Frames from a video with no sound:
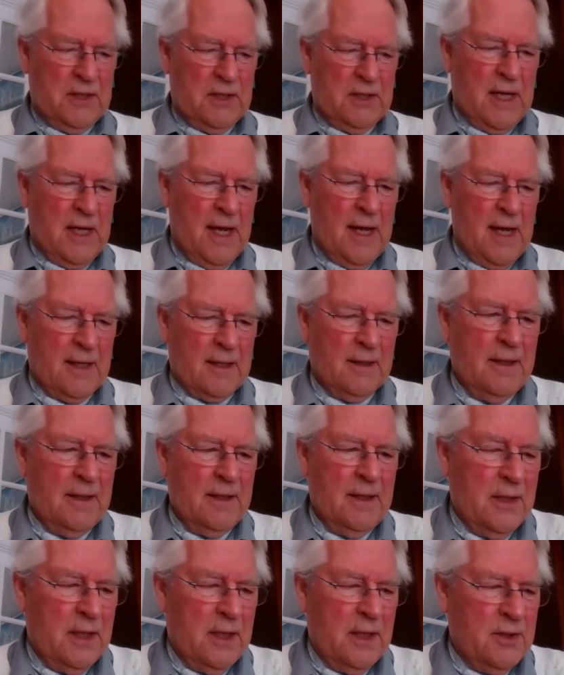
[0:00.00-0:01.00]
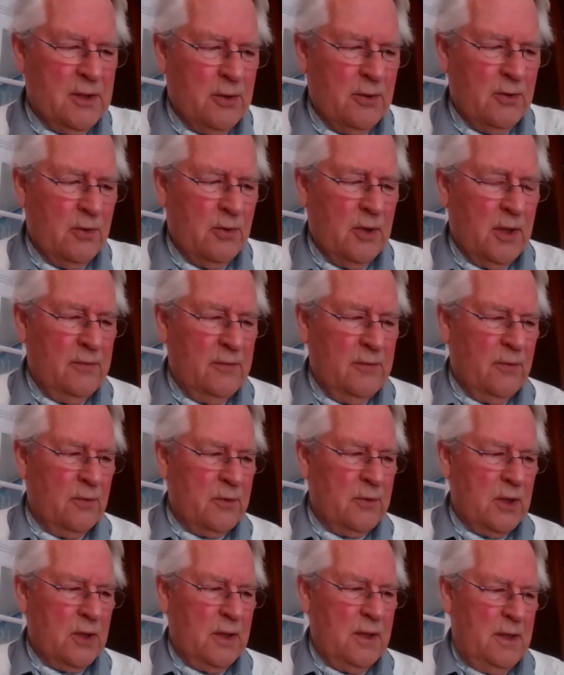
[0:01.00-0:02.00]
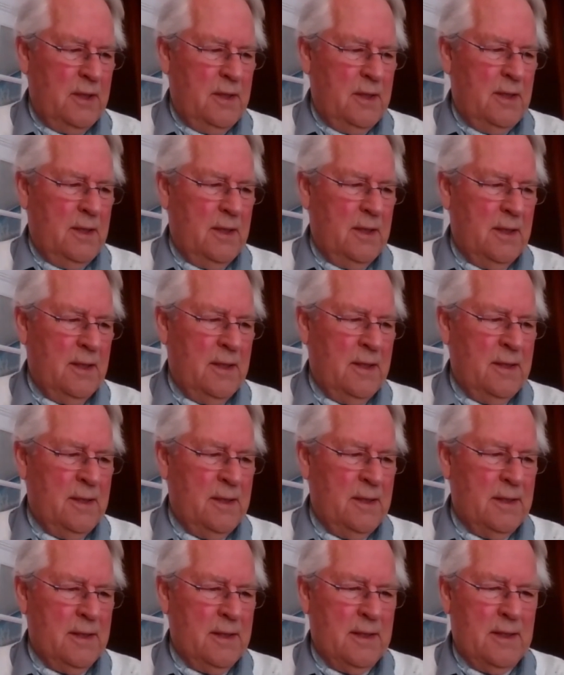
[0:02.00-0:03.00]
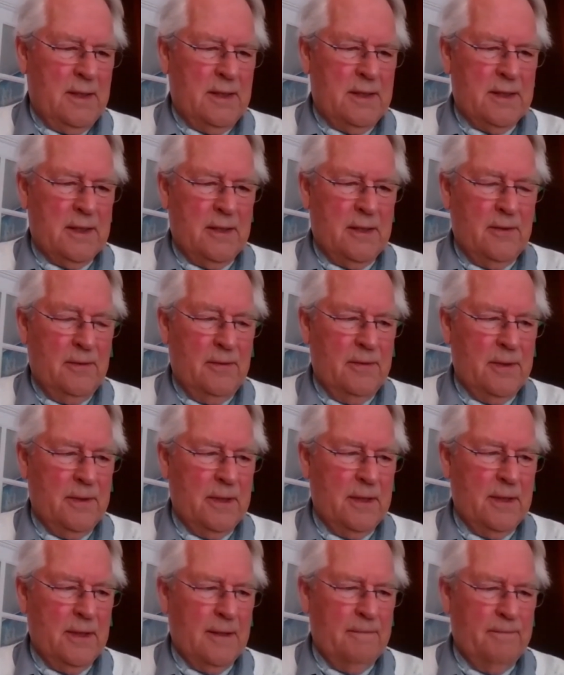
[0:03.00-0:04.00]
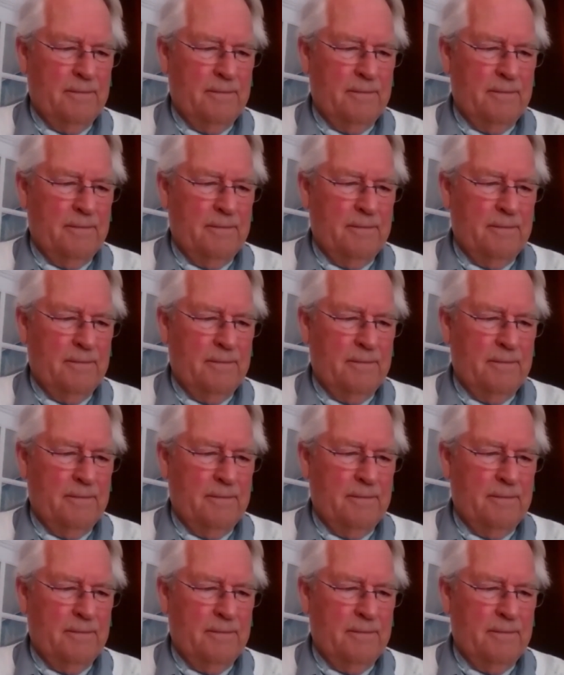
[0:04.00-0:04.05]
scandal hit that school, unfortunately, and so yeah.